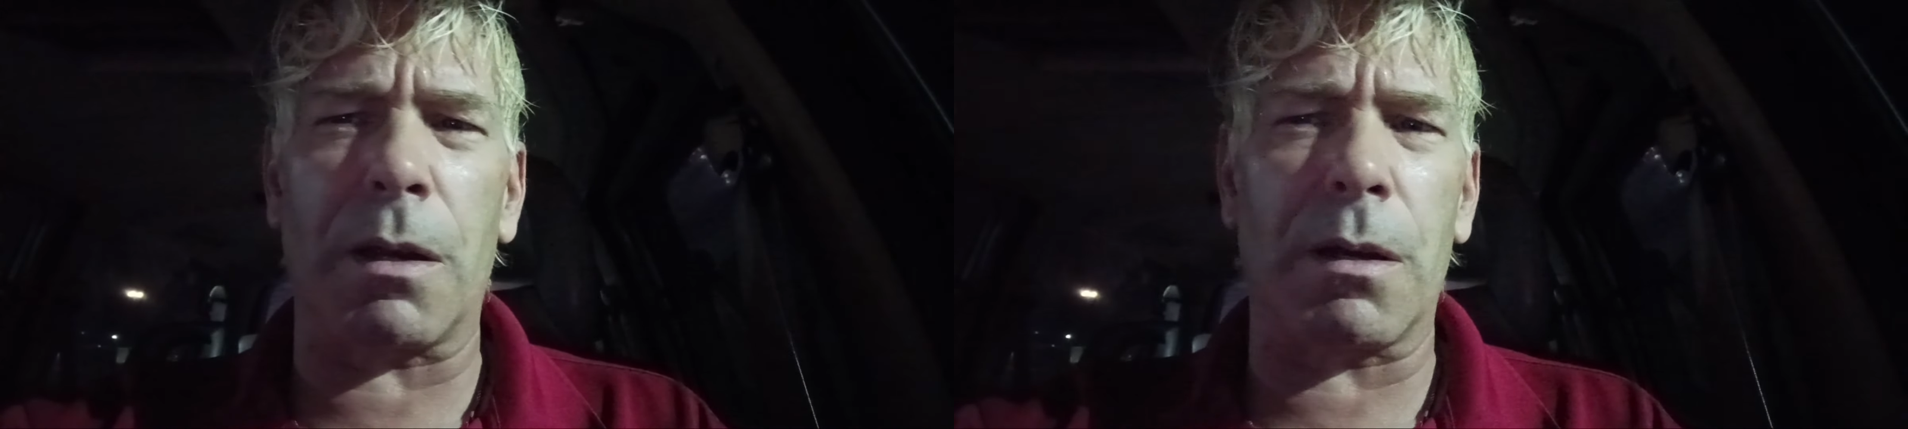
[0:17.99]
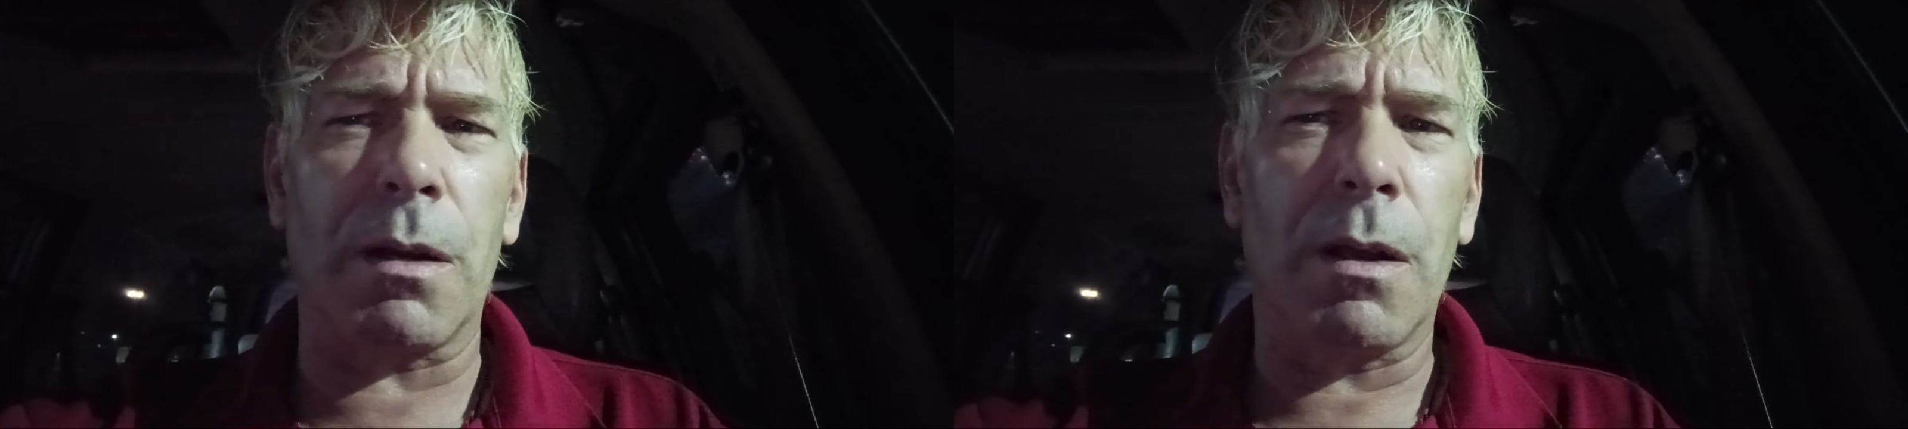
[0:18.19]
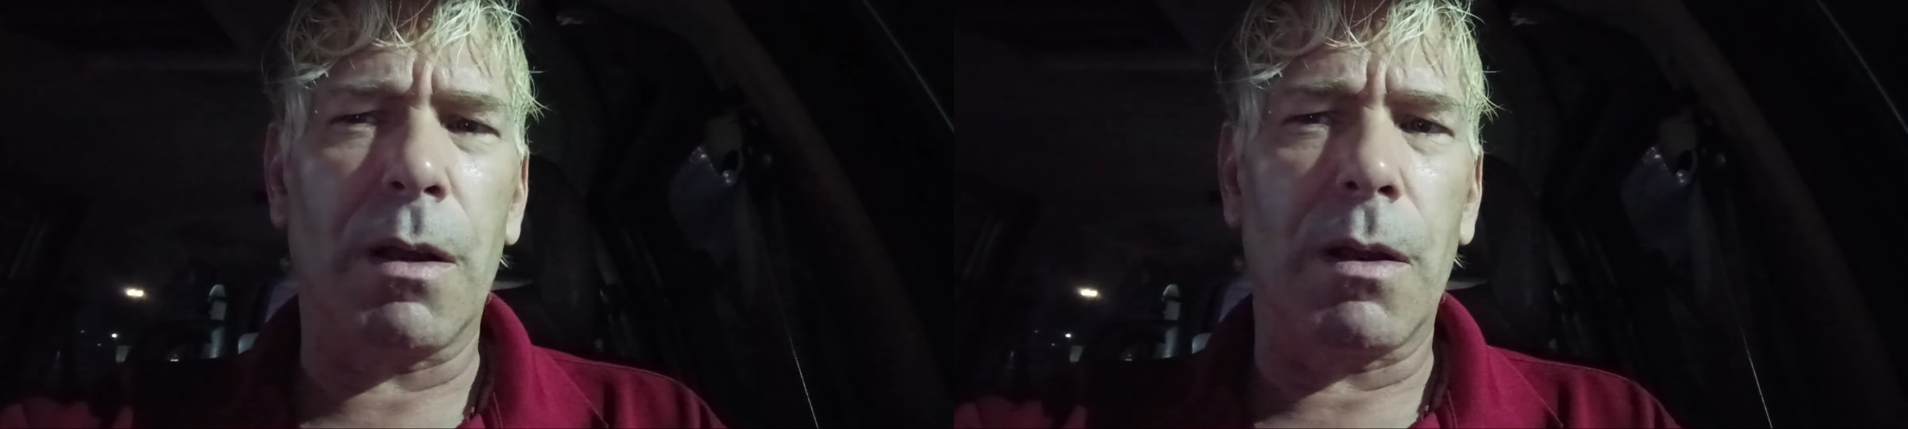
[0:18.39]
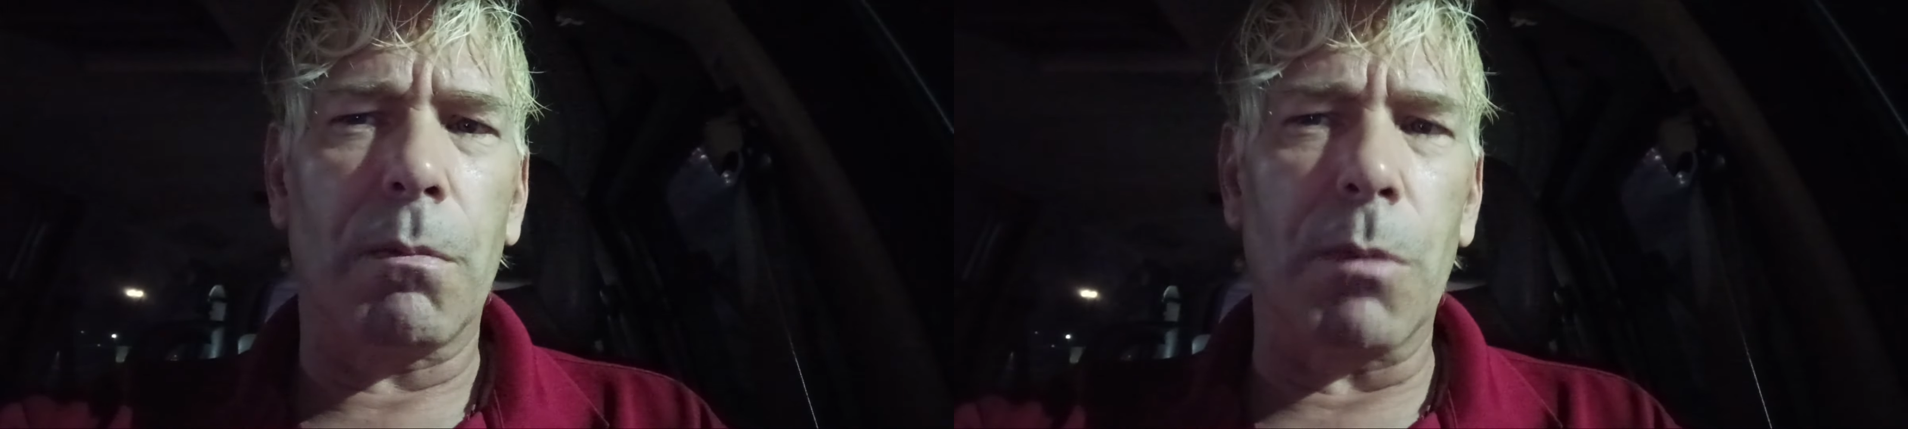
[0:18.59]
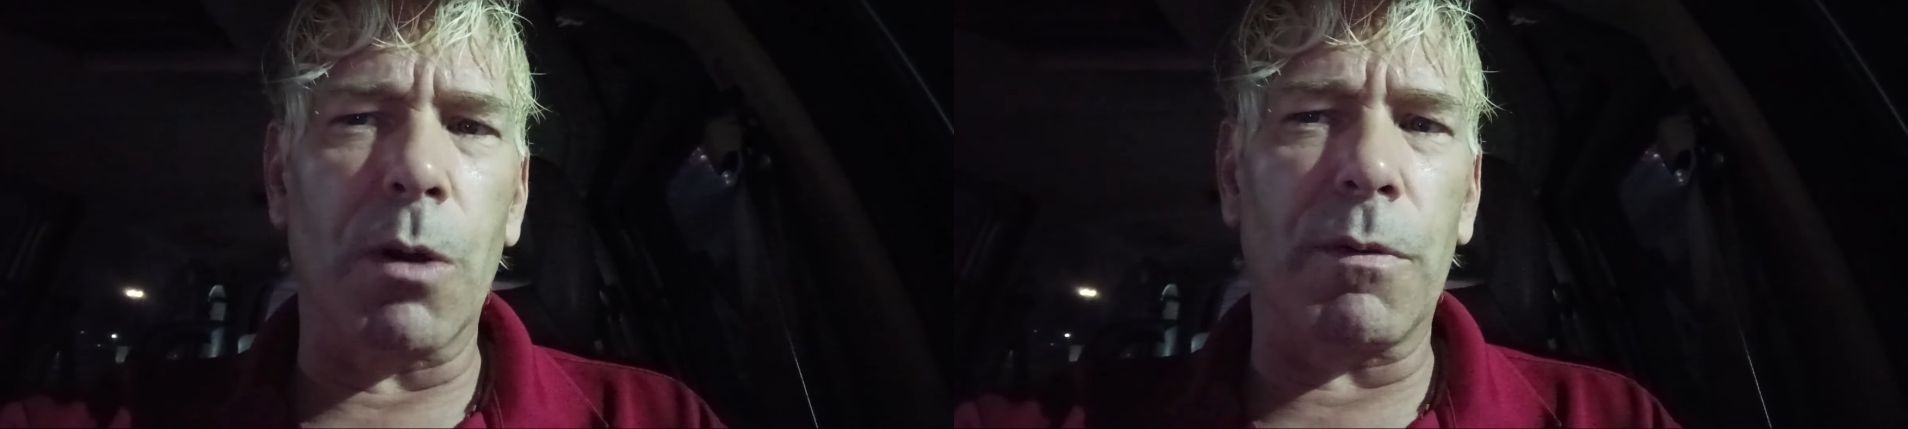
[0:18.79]

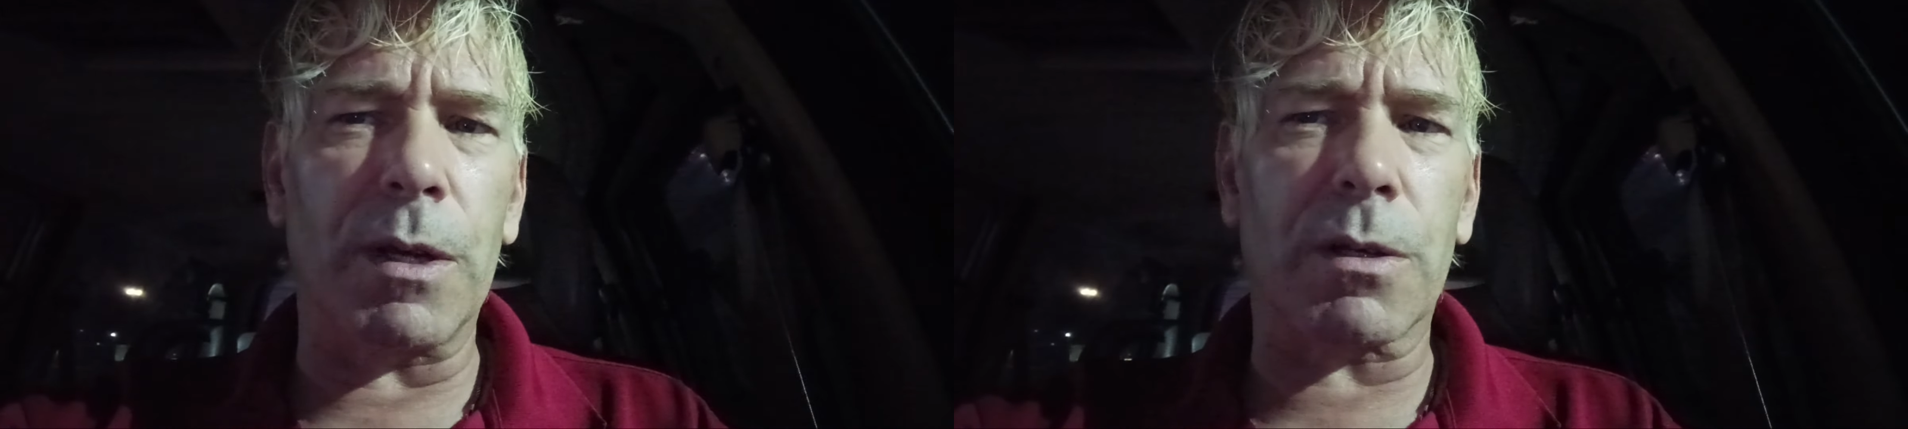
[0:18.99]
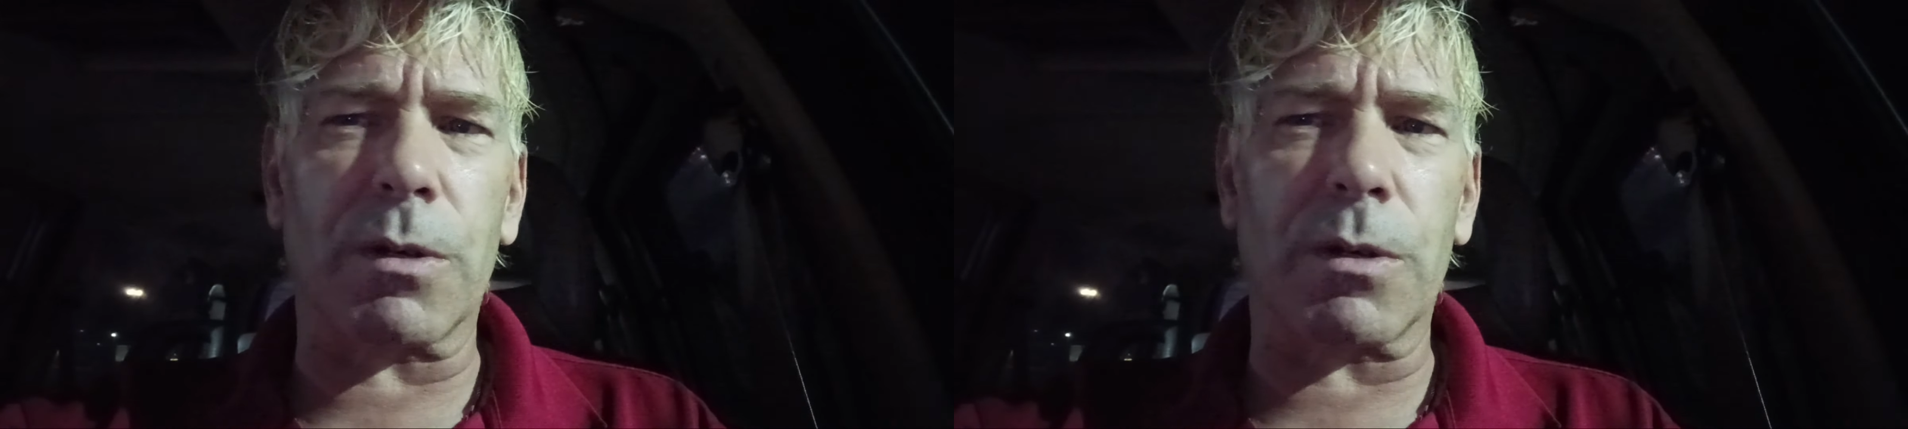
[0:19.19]
in movies